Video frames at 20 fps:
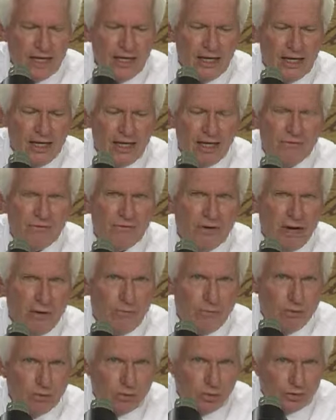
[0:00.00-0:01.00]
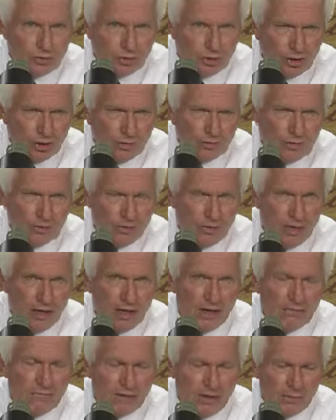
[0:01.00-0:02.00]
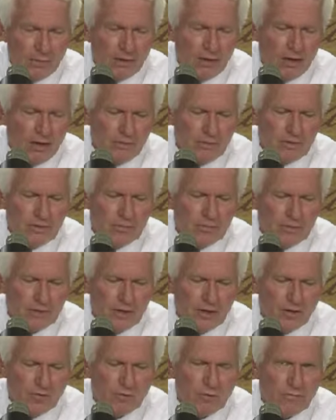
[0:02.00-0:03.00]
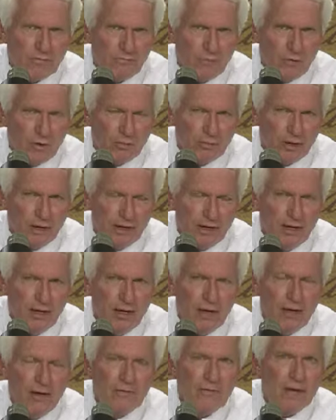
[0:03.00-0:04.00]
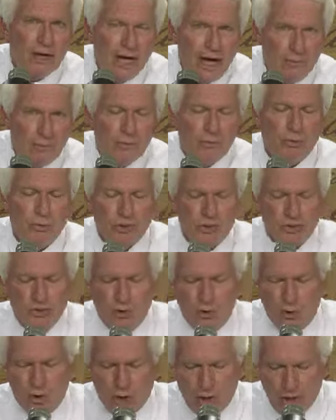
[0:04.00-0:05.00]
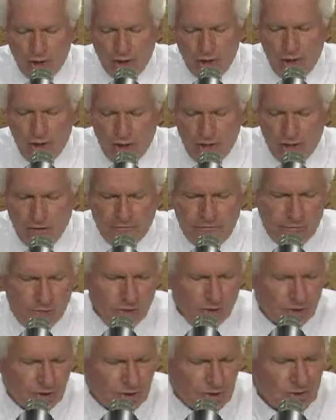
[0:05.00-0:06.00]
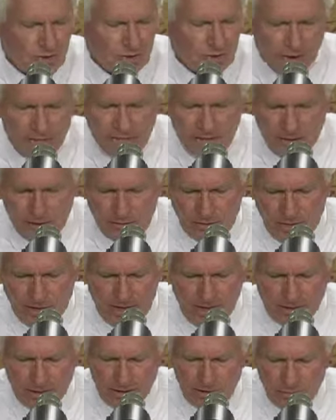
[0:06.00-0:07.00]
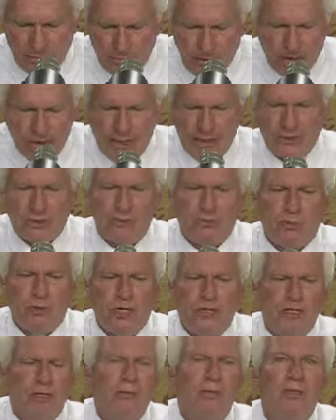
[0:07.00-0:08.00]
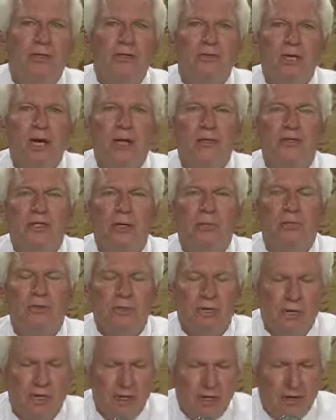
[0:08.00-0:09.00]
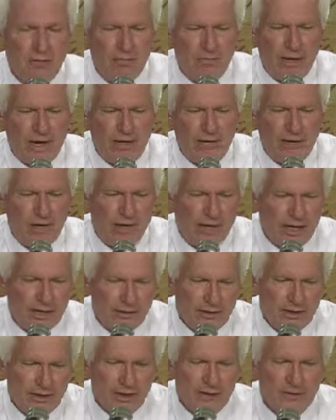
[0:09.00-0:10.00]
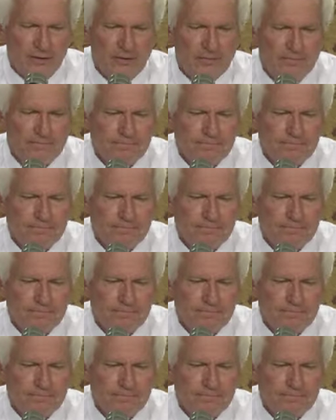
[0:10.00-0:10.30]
if they will return to me, if they will humble themselves before me, then I will restore the fortunes of their land. Well, let's pray some of these concepts back to God together.